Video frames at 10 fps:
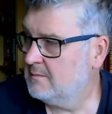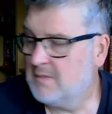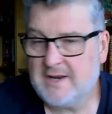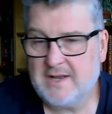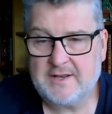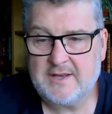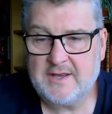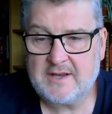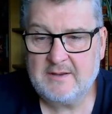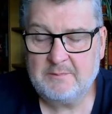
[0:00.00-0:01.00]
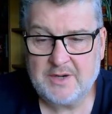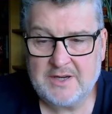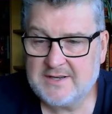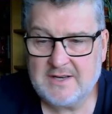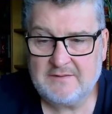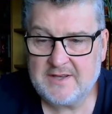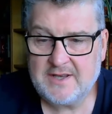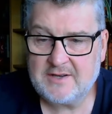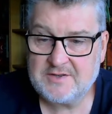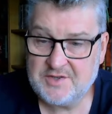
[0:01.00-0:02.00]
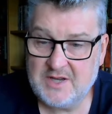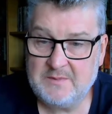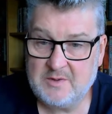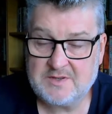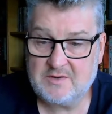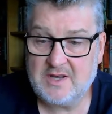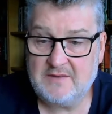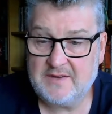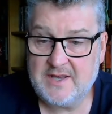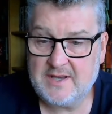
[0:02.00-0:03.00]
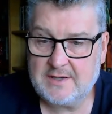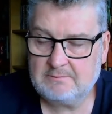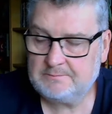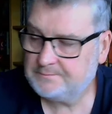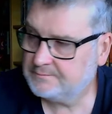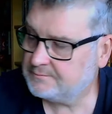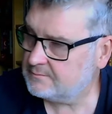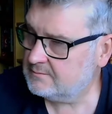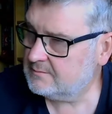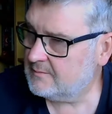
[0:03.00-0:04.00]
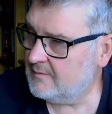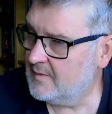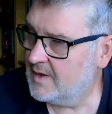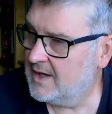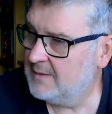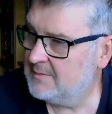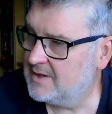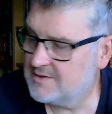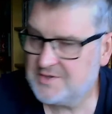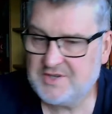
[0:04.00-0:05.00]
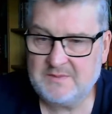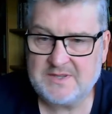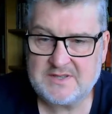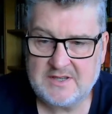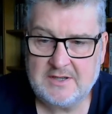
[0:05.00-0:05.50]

might have had a cake. But I didn't have a cake, because Jamie wasn't going to have a cake. Because Jamie's